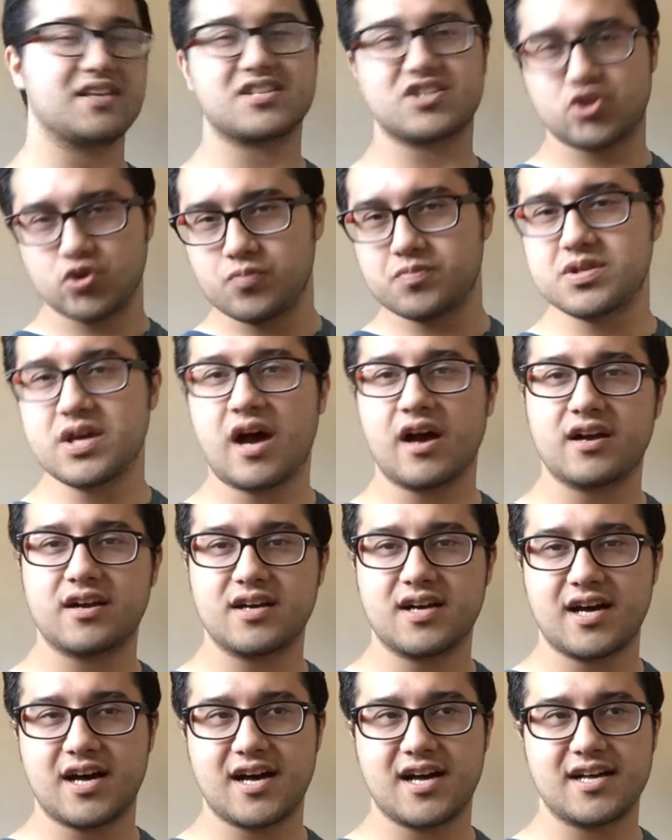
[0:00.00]
Snoop Dogg,
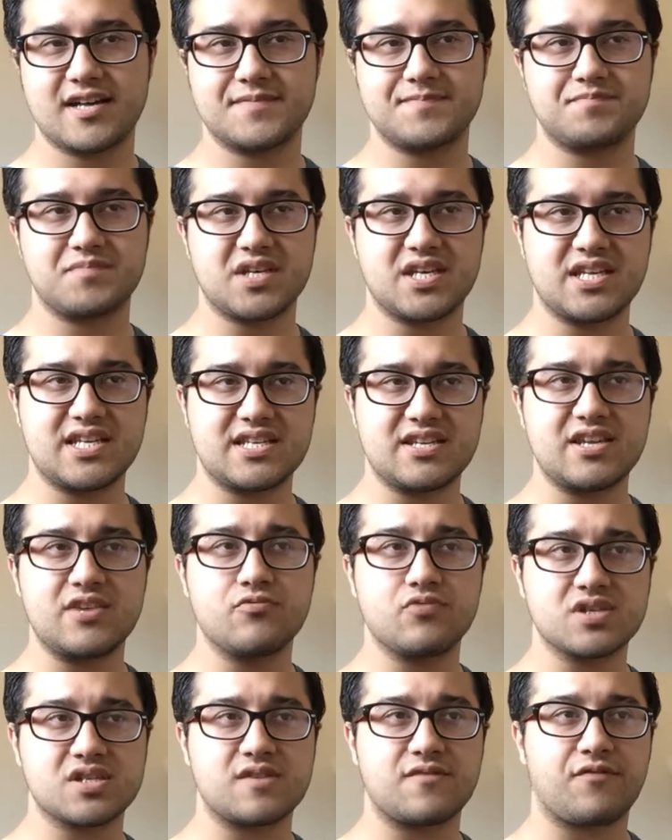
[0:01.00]
he
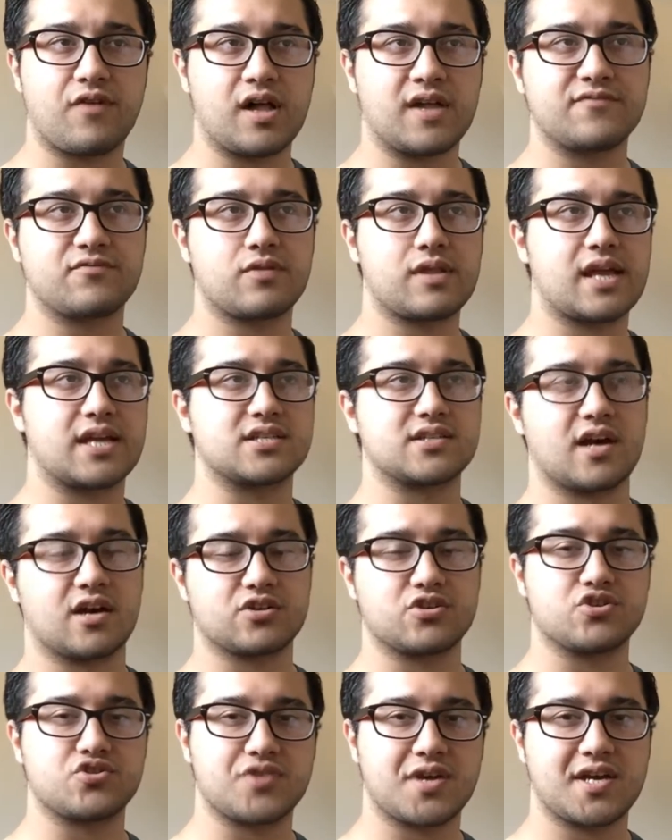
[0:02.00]
was involved with like
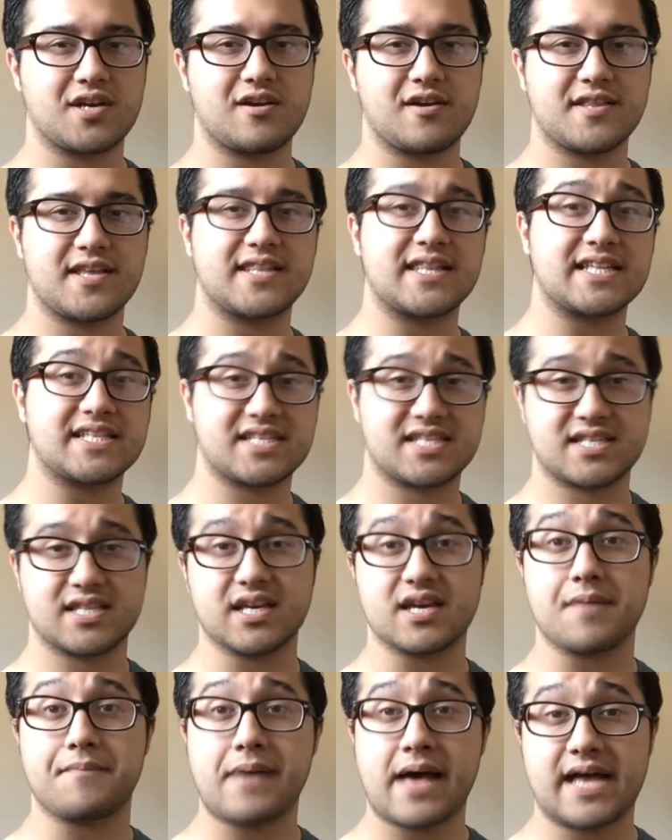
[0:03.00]
Dr. Dre and all that. That's
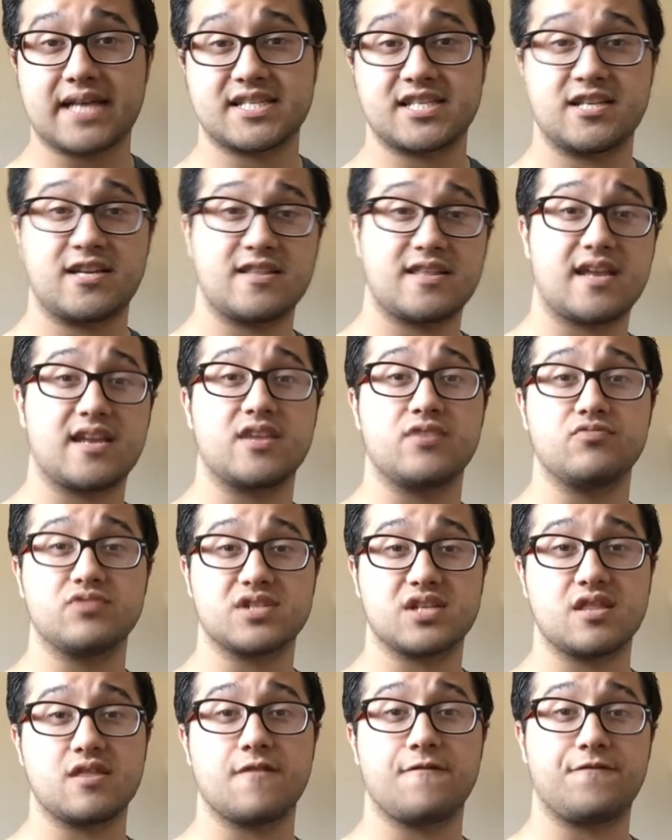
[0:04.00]
the capacity that he
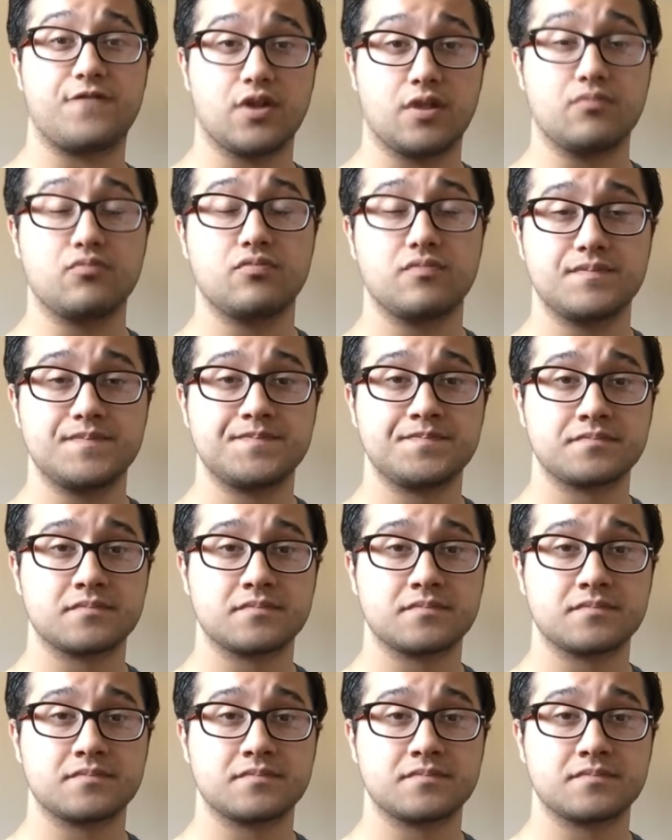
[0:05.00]
was in the film.